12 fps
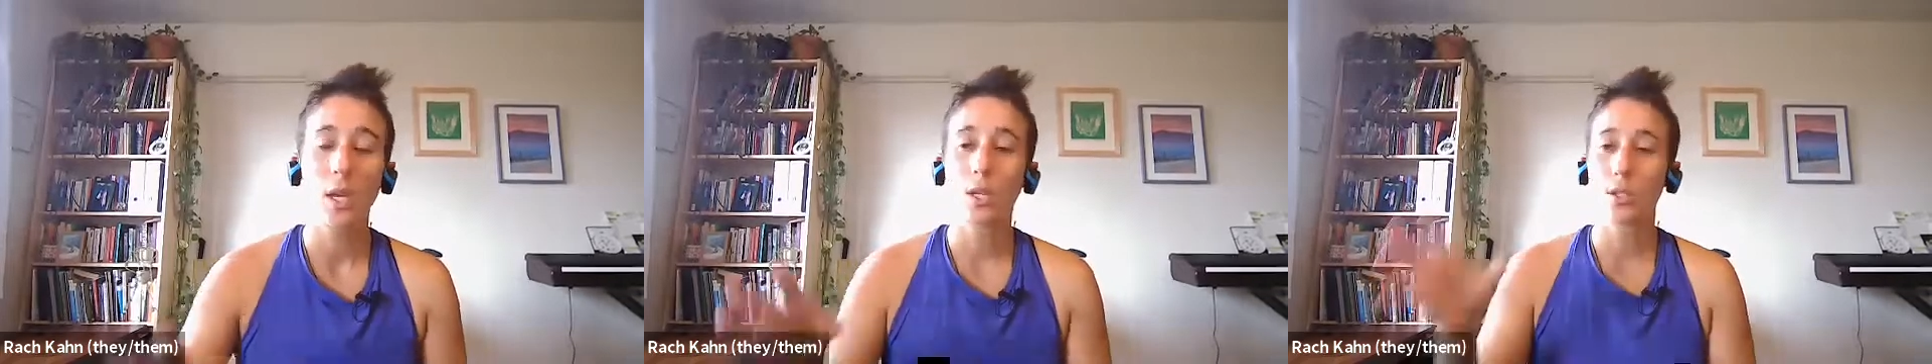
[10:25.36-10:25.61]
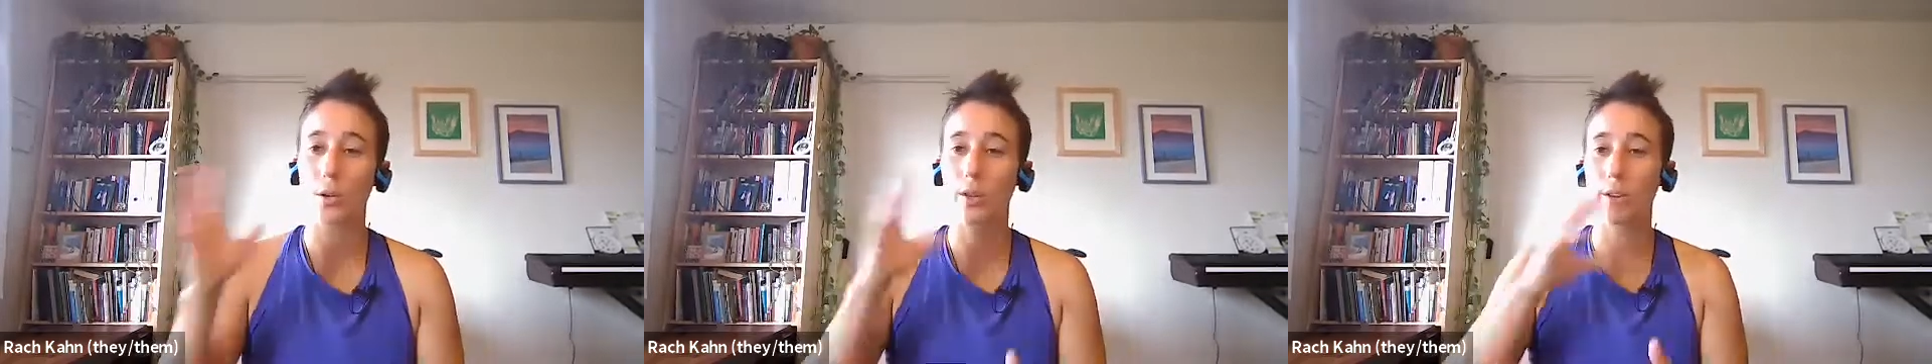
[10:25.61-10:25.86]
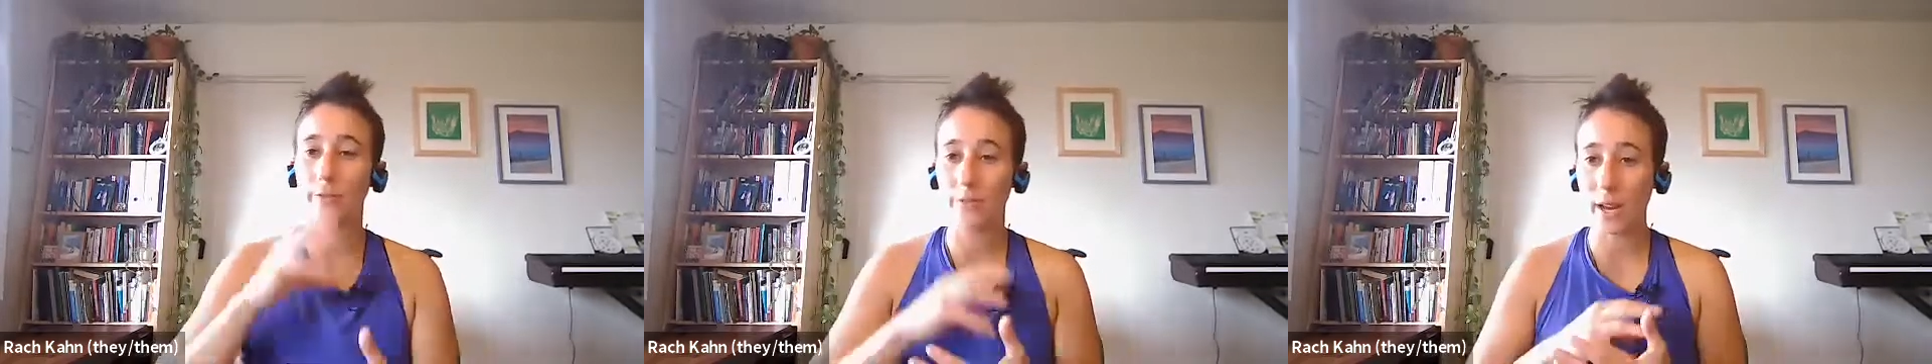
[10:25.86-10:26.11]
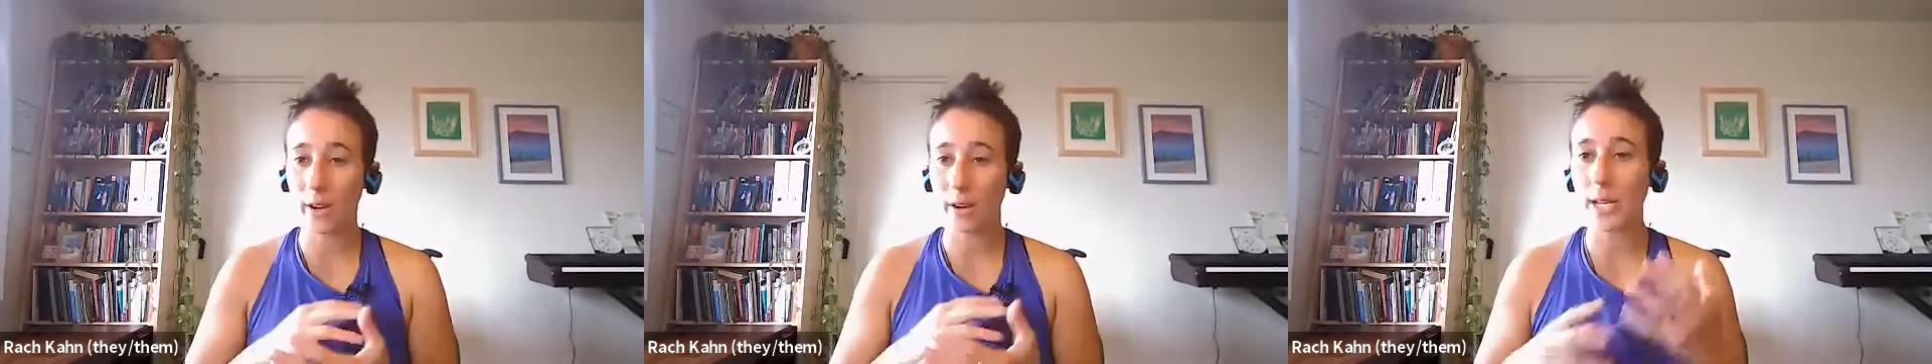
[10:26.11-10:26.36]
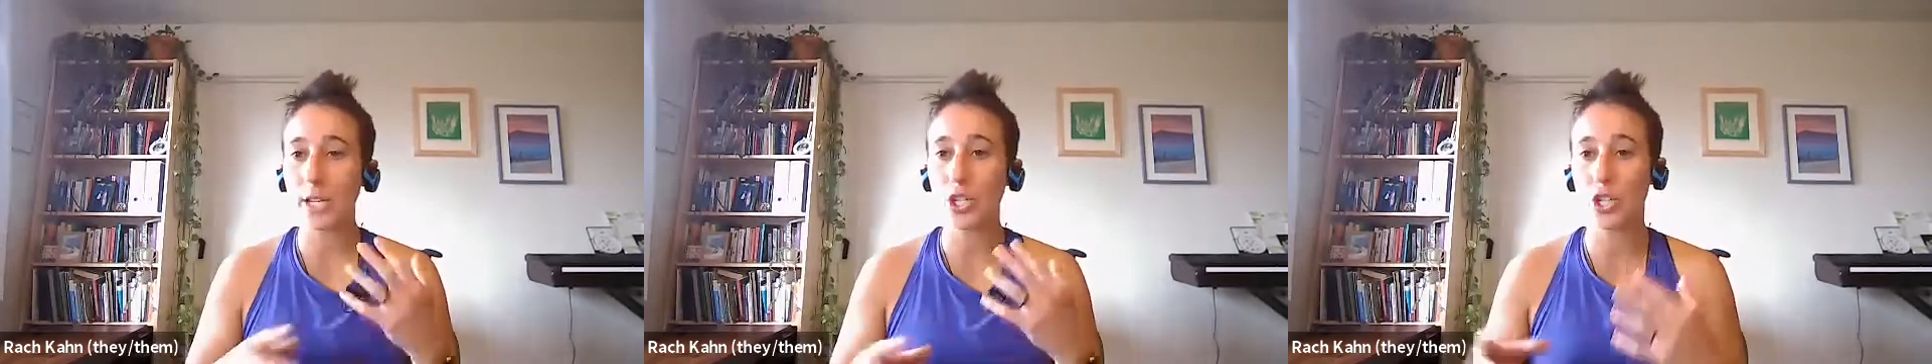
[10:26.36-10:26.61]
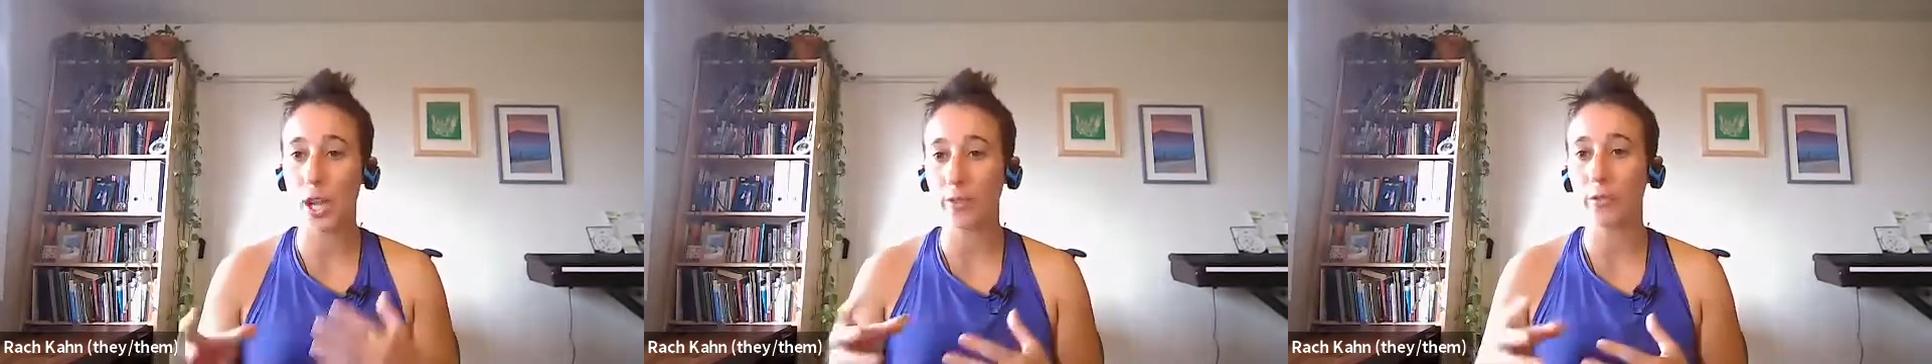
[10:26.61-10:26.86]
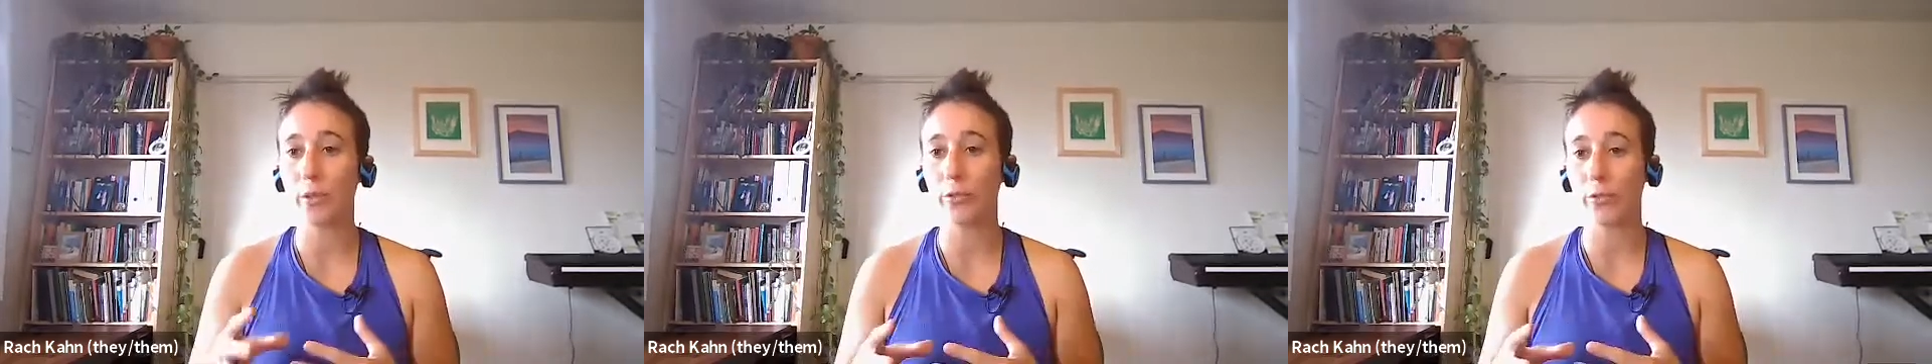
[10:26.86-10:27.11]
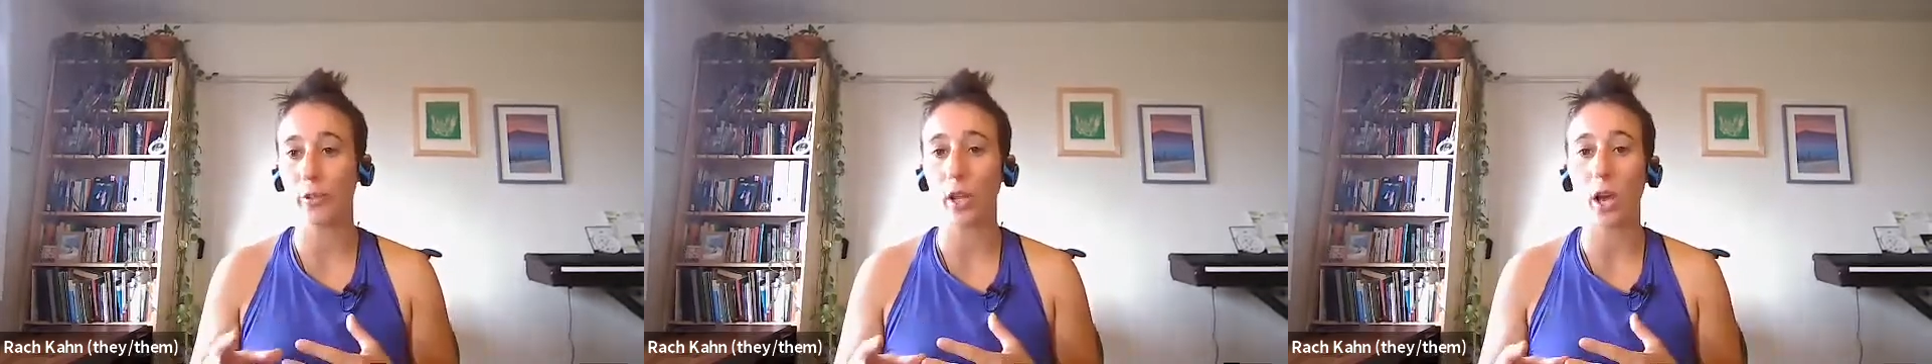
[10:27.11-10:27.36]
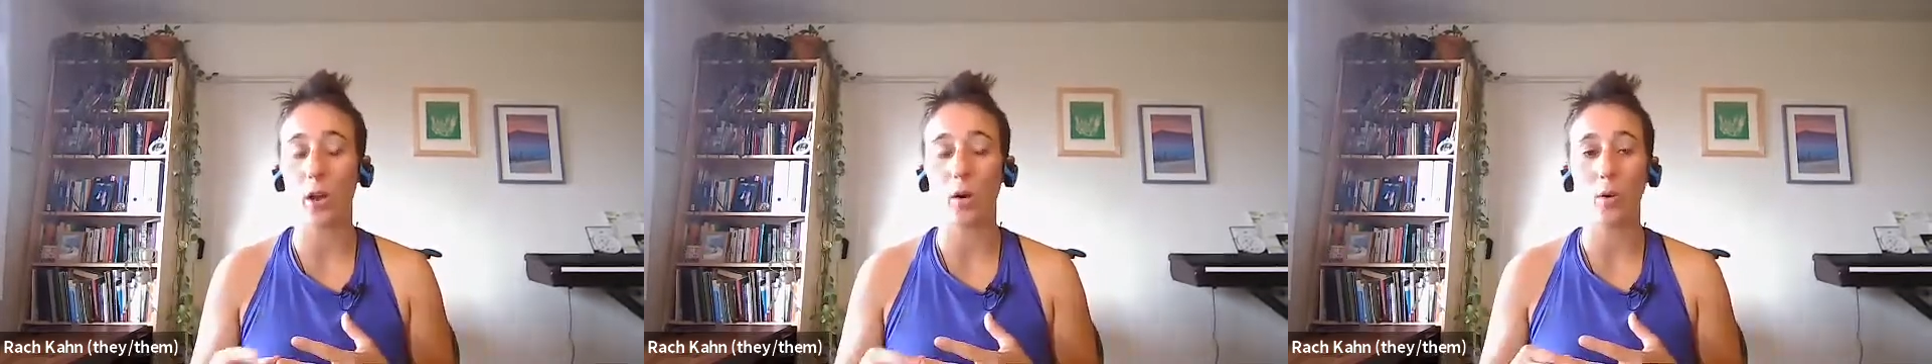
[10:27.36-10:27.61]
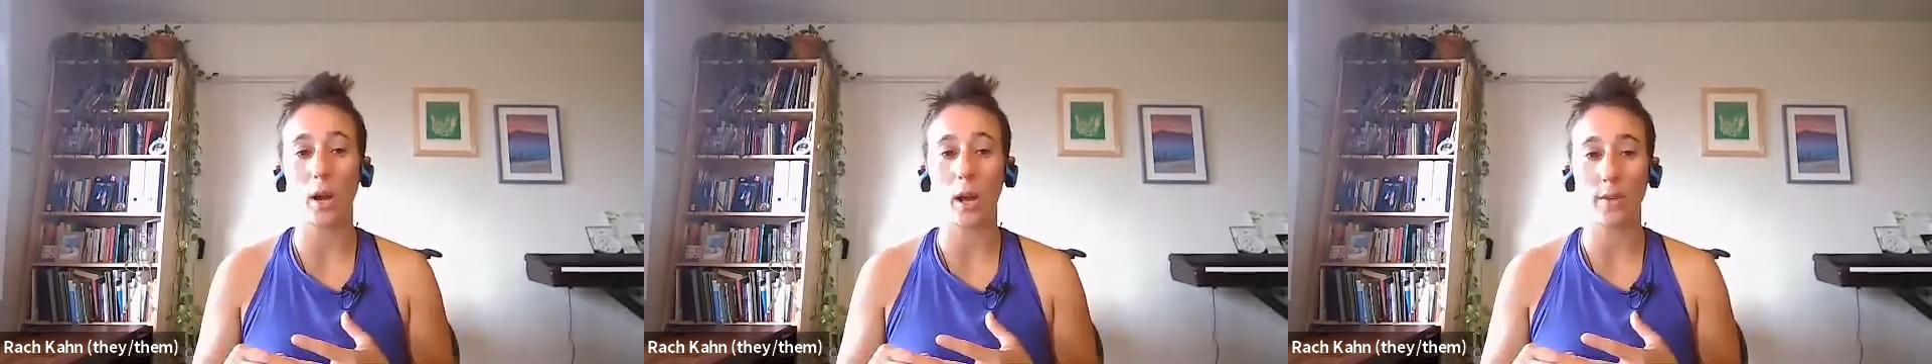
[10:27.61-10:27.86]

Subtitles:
So the very general flow